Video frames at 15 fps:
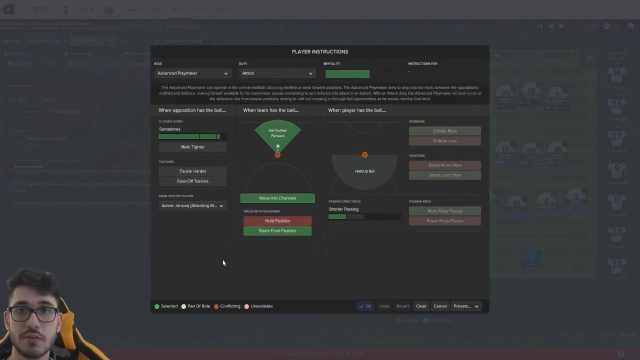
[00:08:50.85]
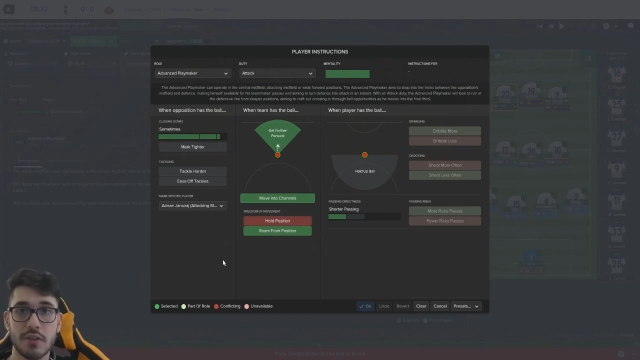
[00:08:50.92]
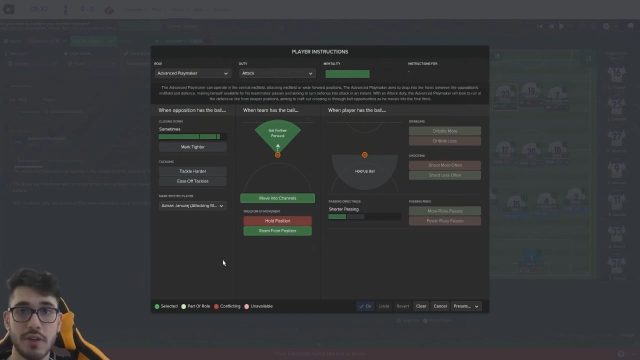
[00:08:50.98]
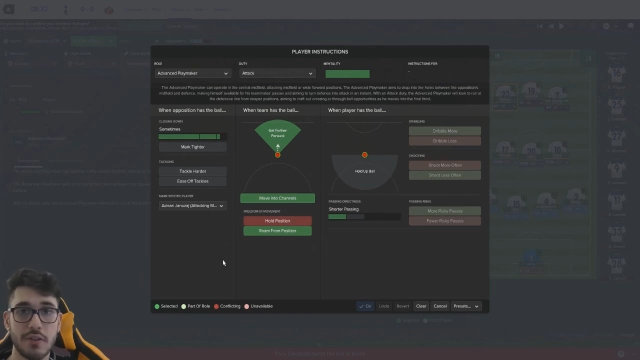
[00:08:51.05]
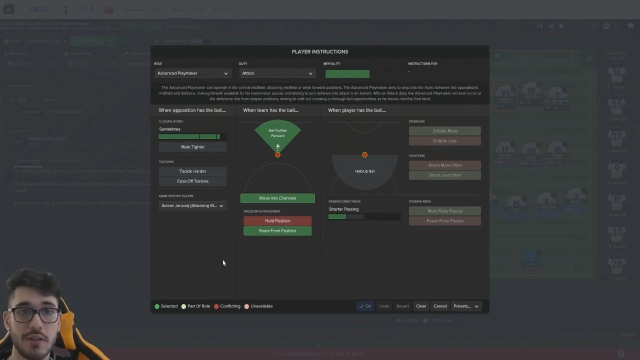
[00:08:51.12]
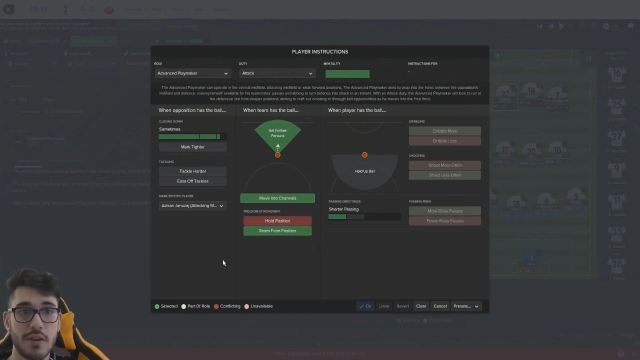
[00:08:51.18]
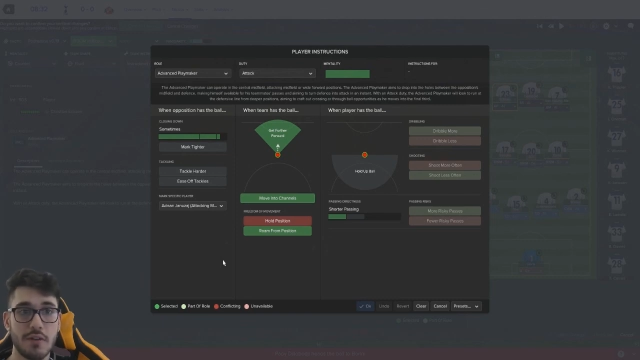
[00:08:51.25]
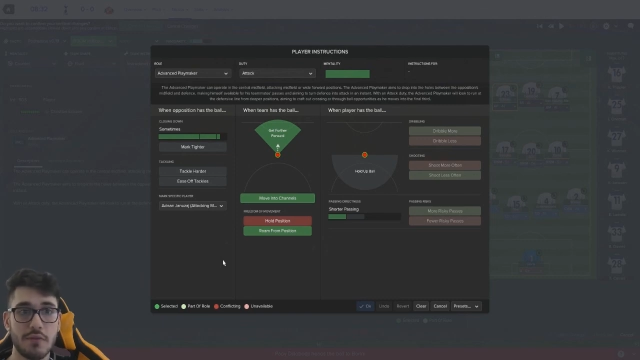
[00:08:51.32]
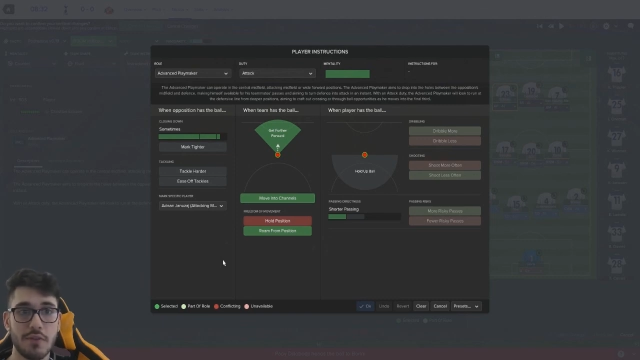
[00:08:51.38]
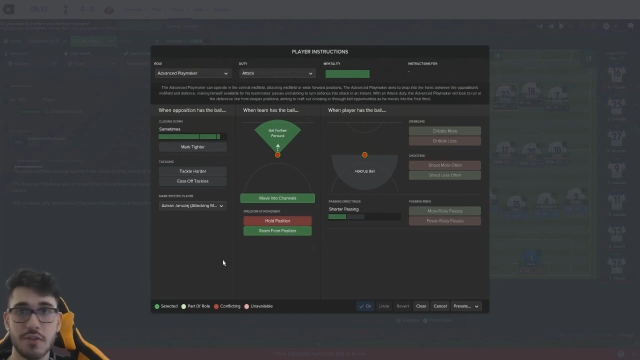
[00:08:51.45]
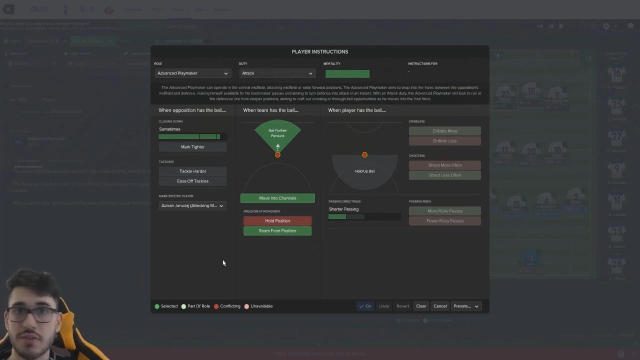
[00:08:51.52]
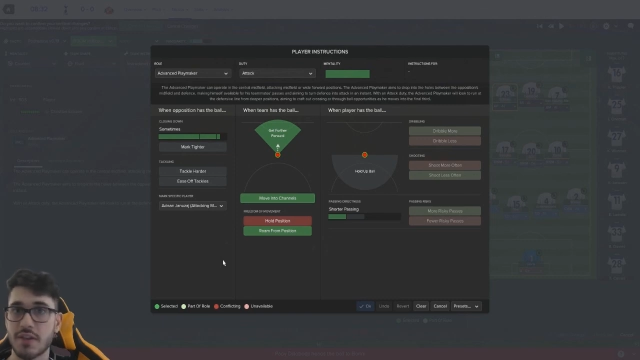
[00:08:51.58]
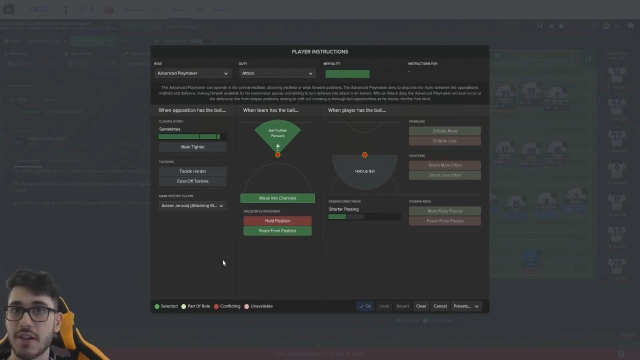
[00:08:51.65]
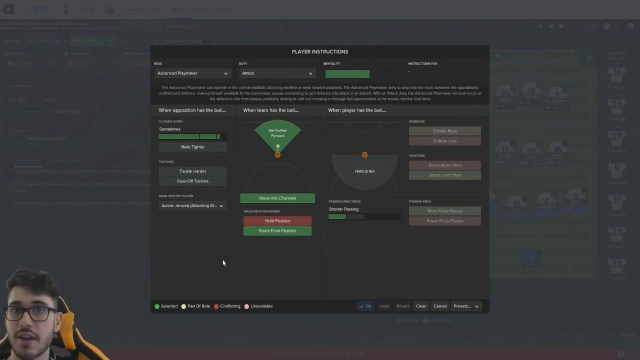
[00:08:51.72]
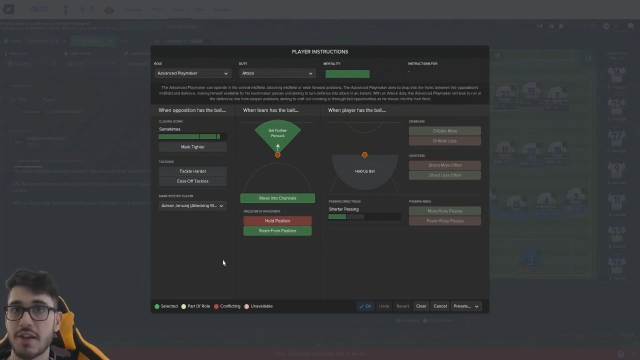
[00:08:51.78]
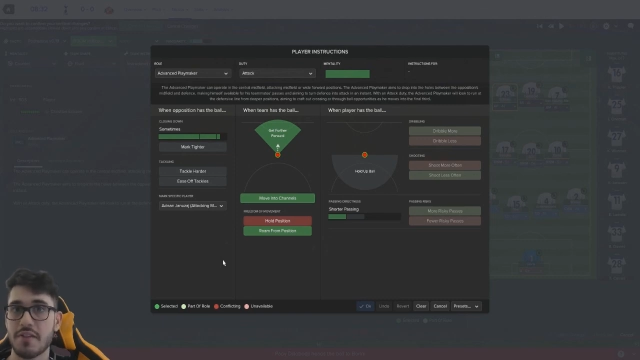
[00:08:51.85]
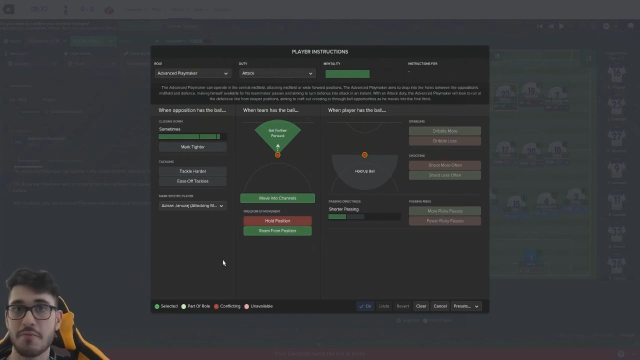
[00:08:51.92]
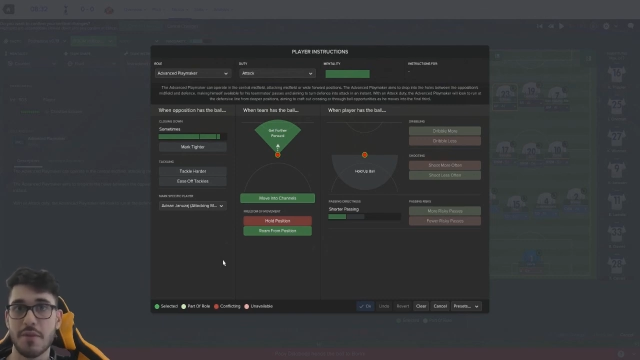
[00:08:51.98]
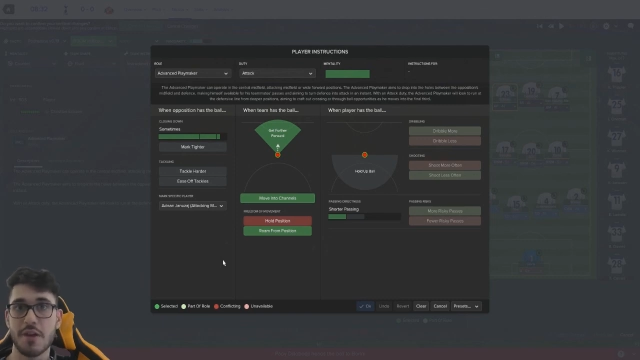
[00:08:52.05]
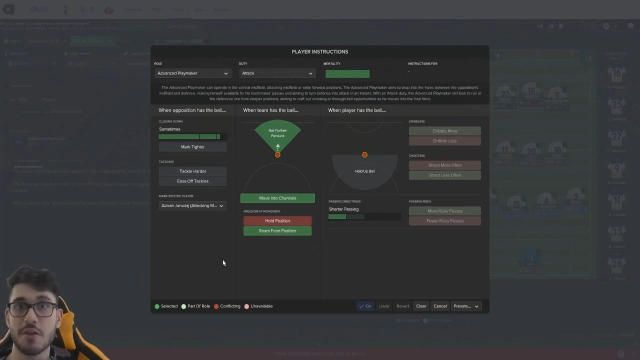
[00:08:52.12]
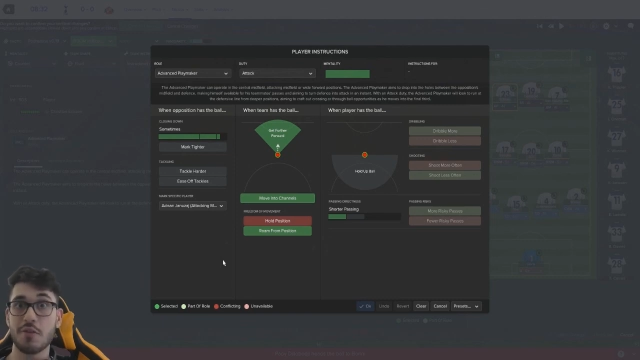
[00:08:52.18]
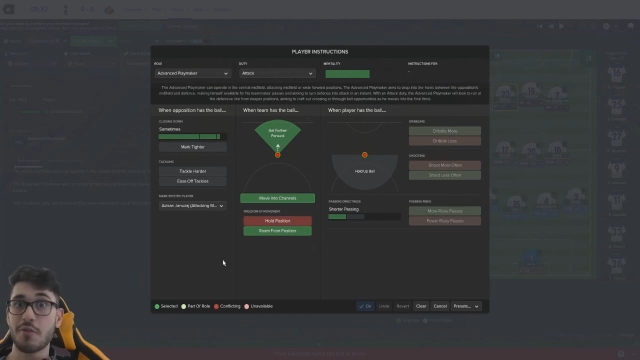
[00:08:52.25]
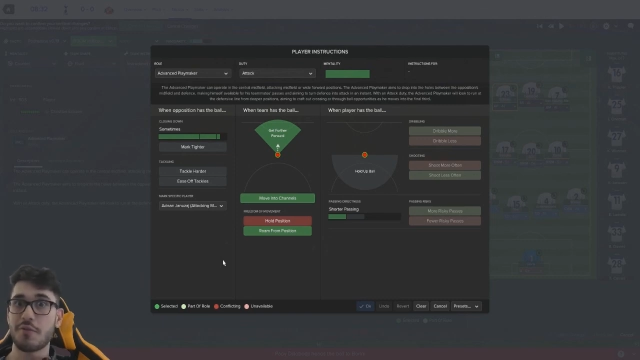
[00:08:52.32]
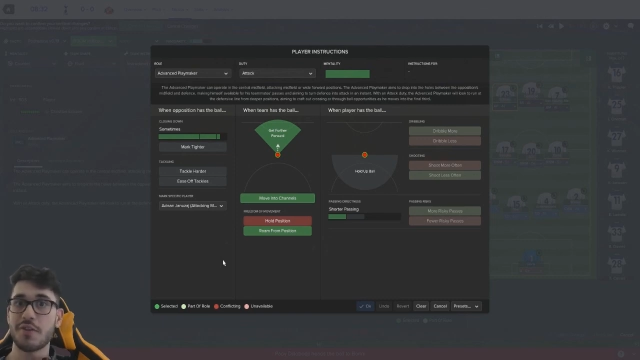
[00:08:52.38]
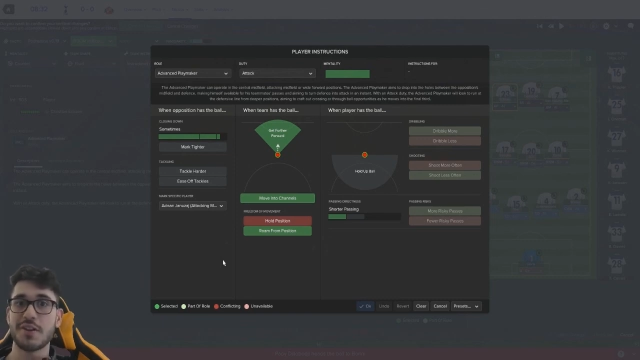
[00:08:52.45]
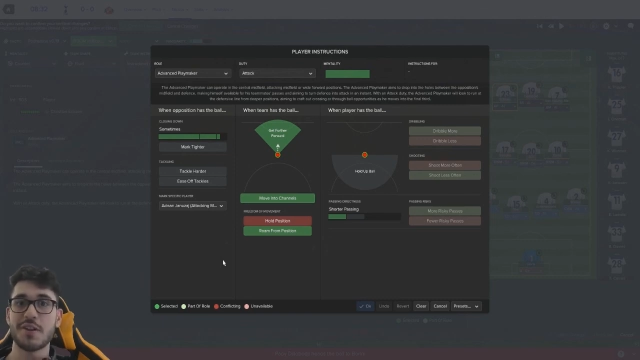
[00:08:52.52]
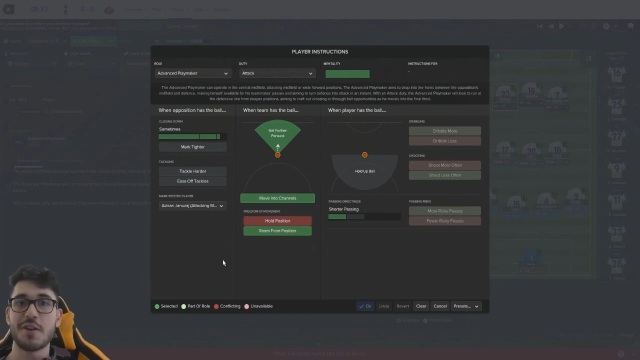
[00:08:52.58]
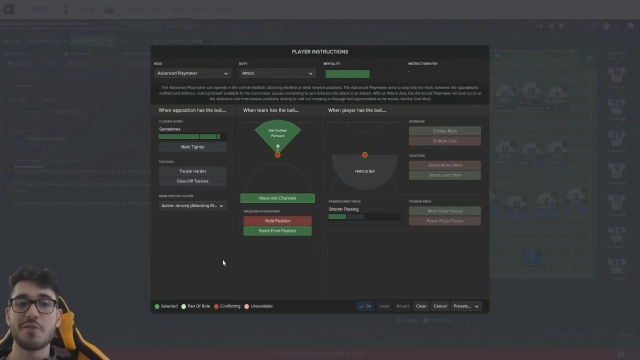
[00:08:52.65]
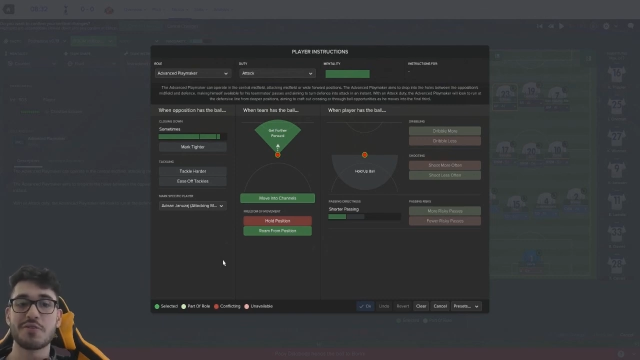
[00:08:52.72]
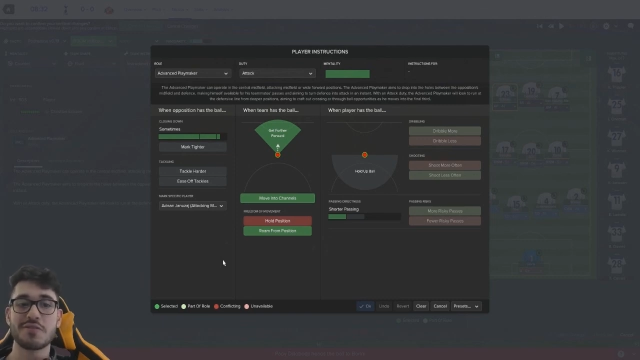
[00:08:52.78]
and you've not seen any of my other
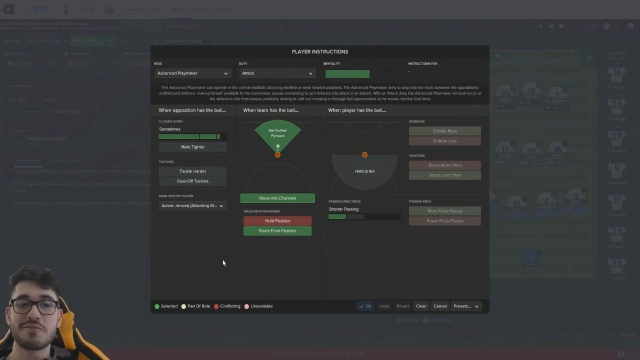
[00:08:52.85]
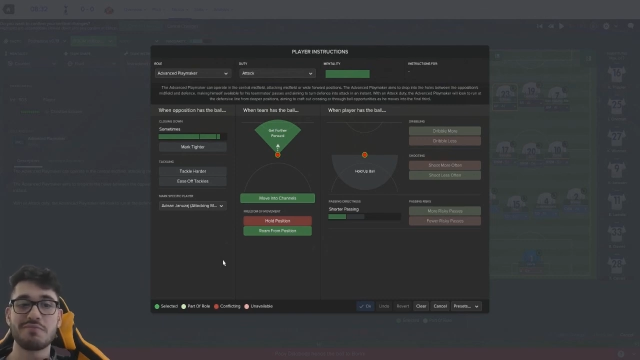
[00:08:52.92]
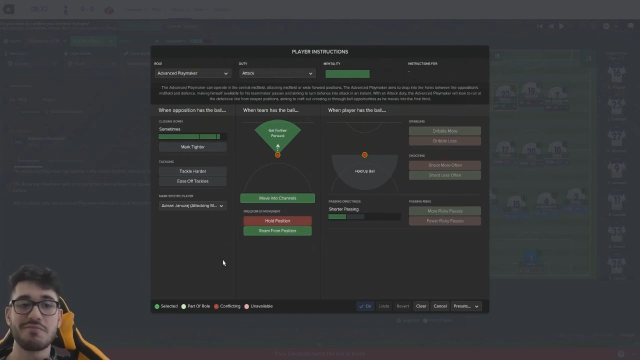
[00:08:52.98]
videos,